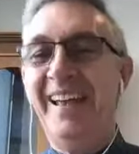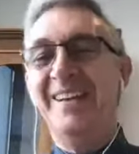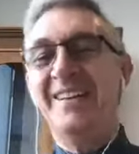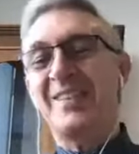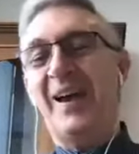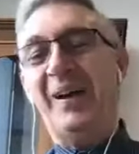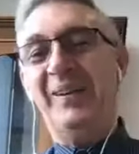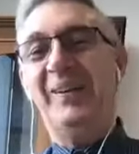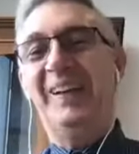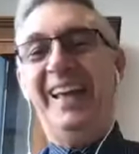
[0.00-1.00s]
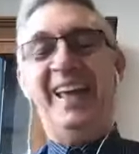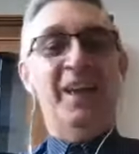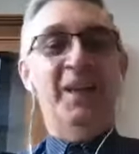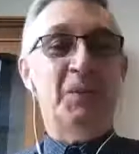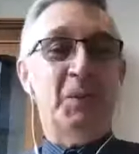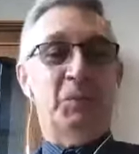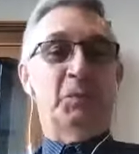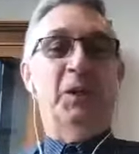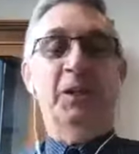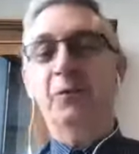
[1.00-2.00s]
So,
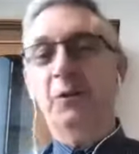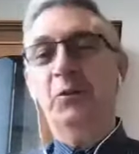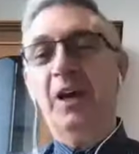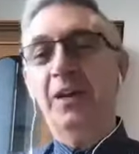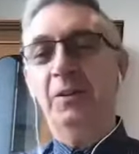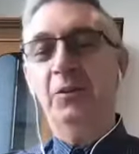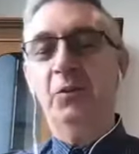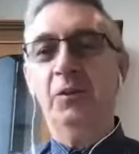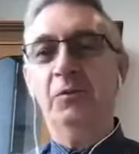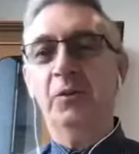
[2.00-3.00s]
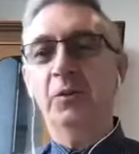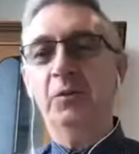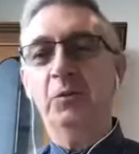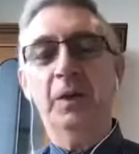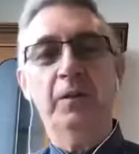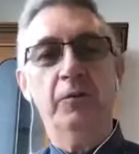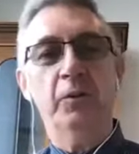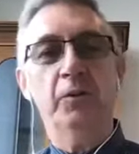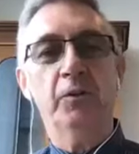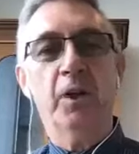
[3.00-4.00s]
really, I've got to say, this is one of the
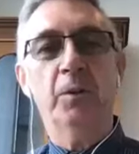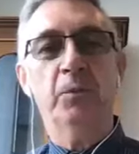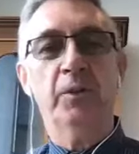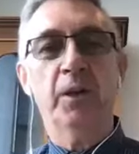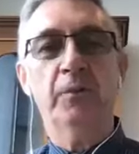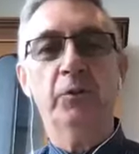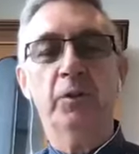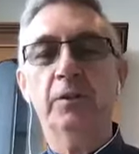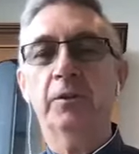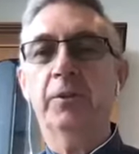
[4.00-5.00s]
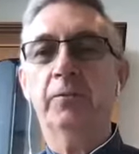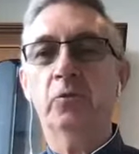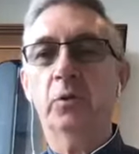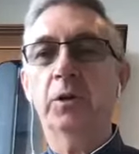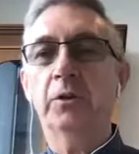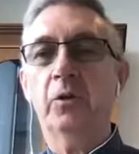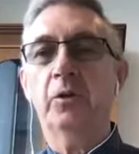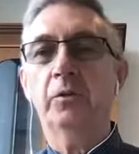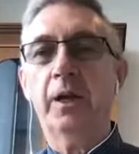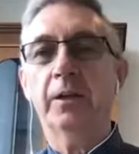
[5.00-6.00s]
first times that I've seen that they've truly turned
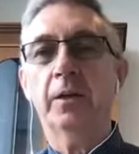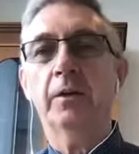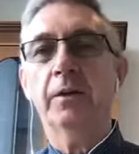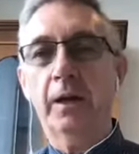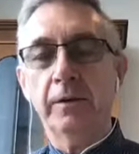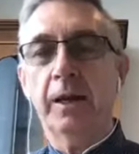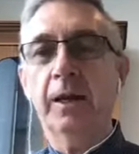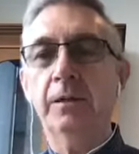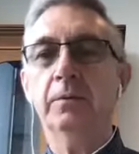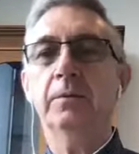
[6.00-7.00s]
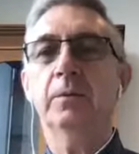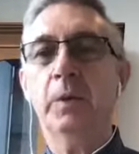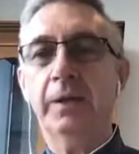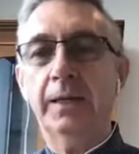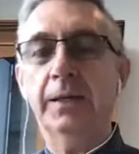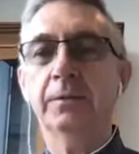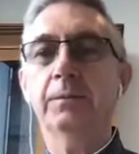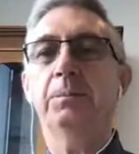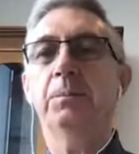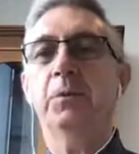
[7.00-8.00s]
around and gone, okay, we get it.
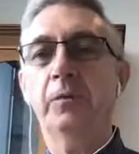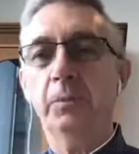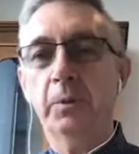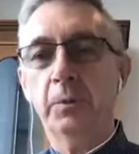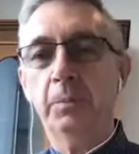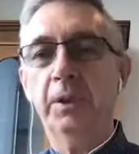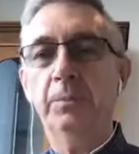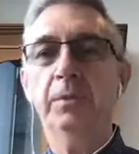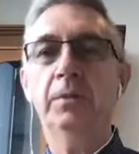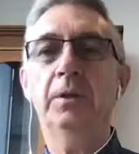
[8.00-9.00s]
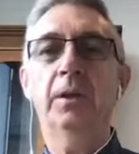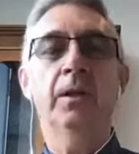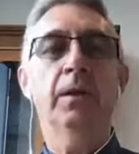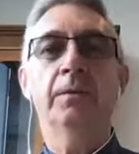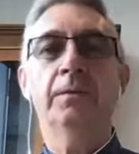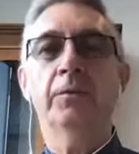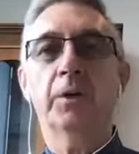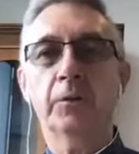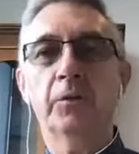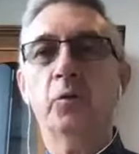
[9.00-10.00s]
Self-employed people, you've got a
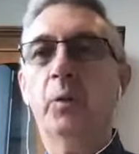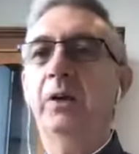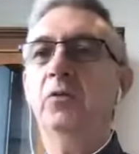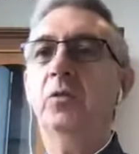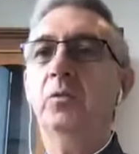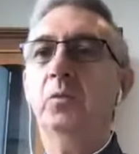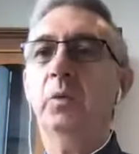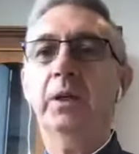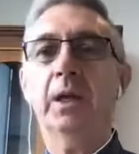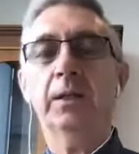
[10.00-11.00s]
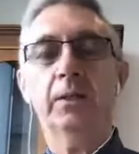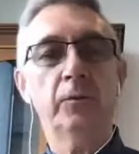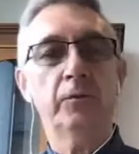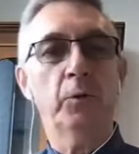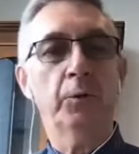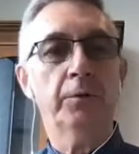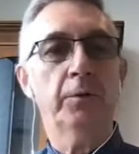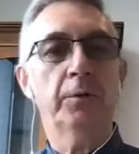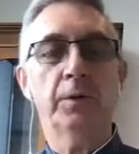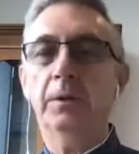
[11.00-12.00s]
situation, we can't let you fall through
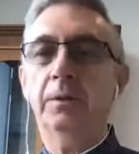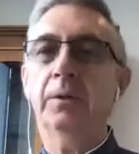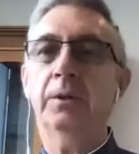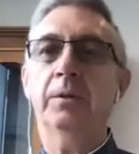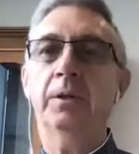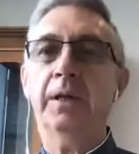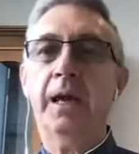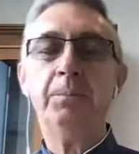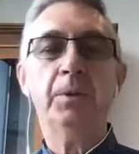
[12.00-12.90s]
the gap,